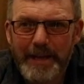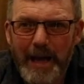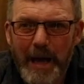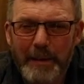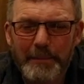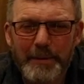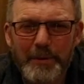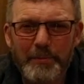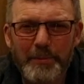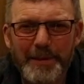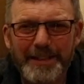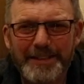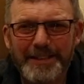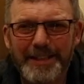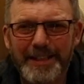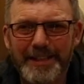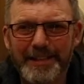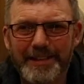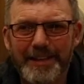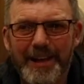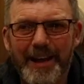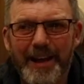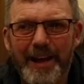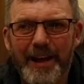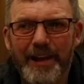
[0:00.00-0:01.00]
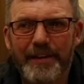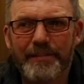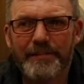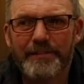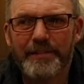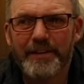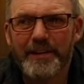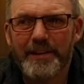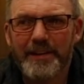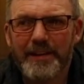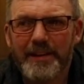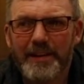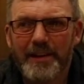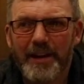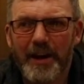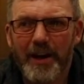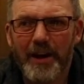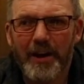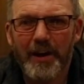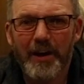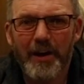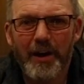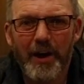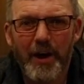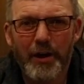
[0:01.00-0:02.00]
I mean, we didn't have
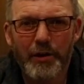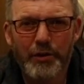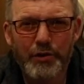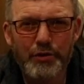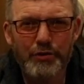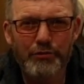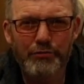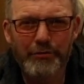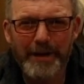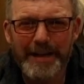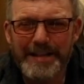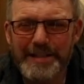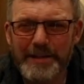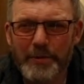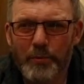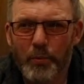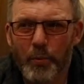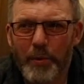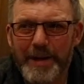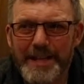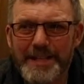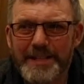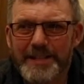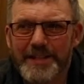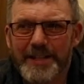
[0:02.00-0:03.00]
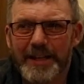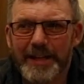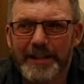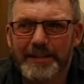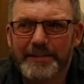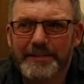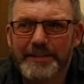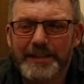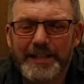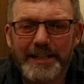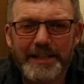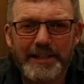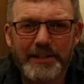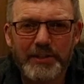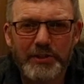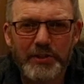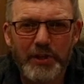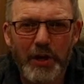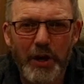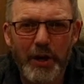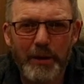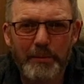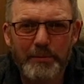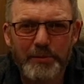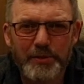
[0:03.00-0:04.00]
a great winter in
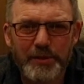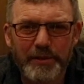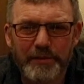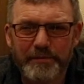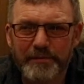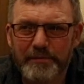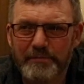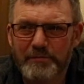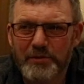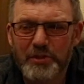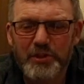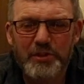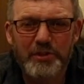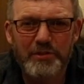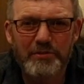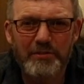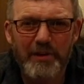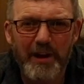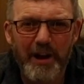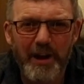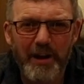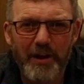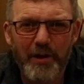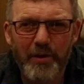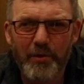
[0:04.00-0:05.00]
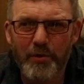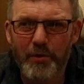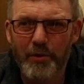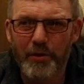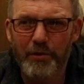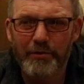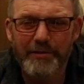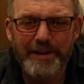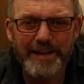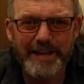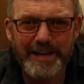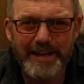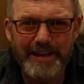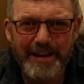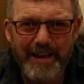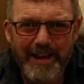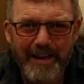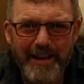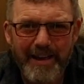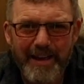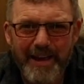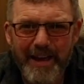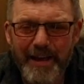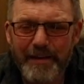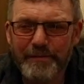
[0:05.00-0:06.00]
terms of snow or any
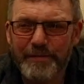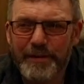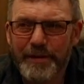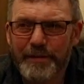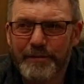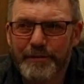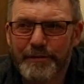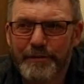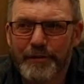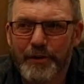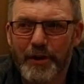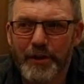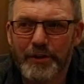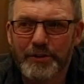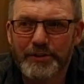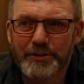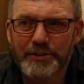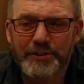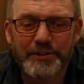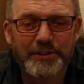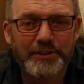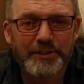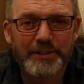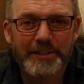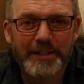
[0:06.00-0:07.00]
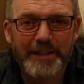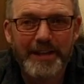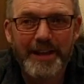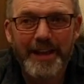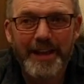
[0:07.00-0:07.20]
heavy frosts.